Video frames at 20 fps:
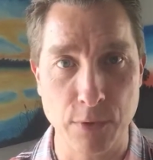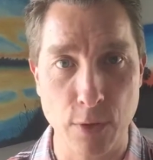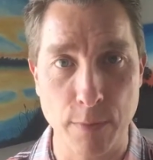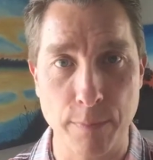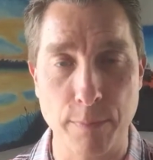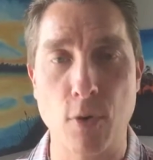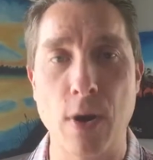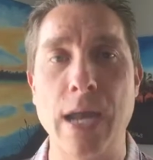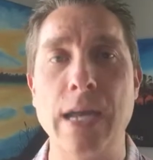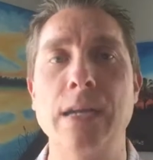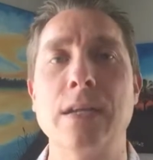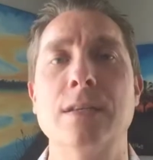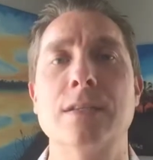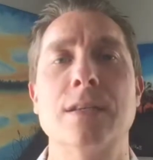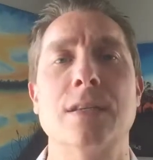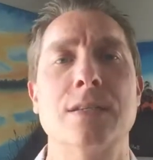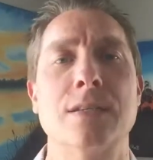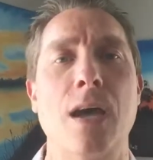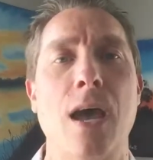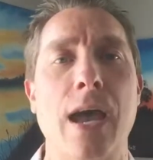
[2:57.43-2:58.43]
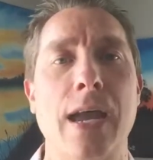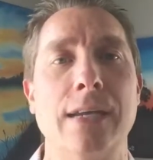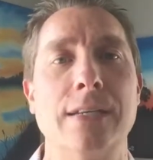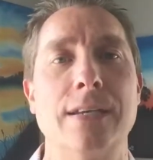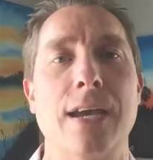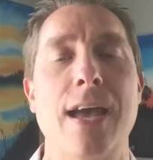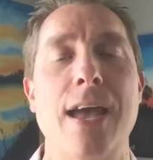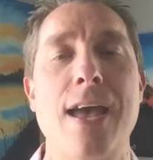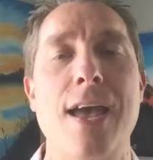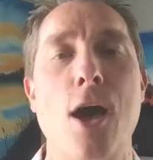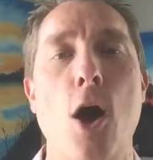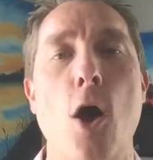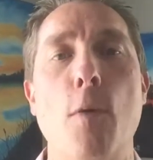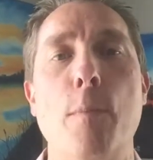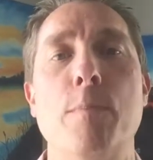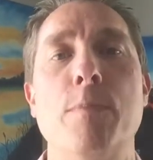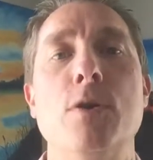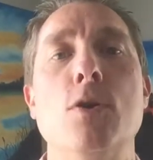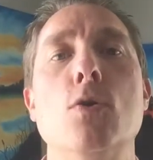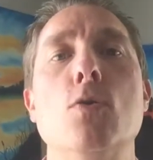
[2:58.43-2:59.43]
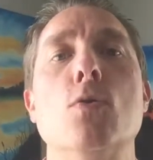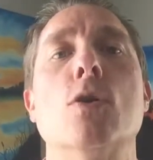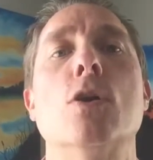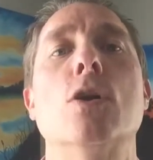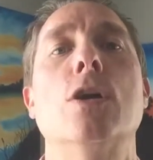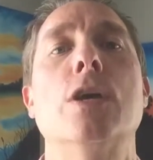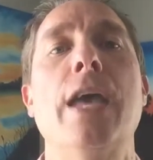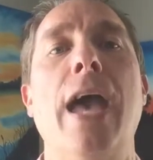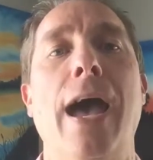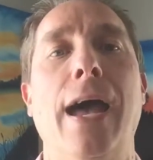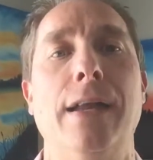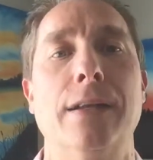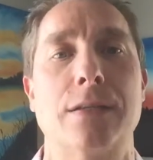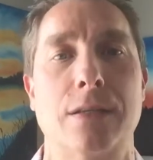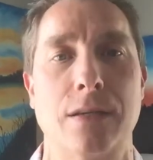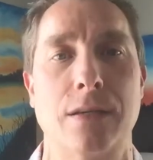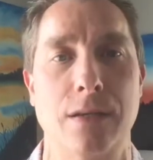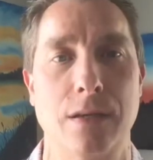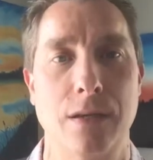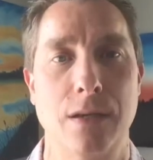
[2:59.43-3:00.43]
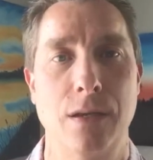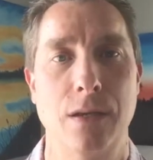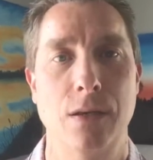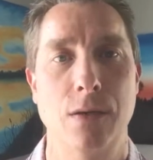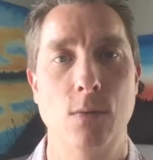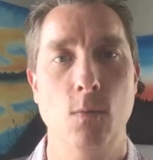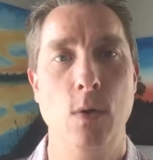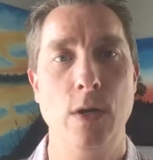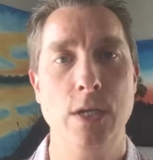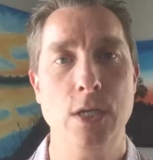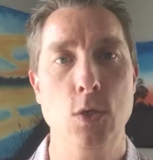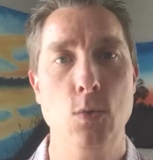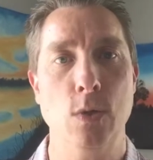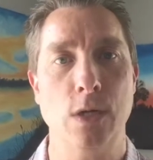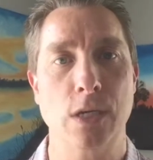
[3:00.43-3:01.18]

your brain is designed to help you get what you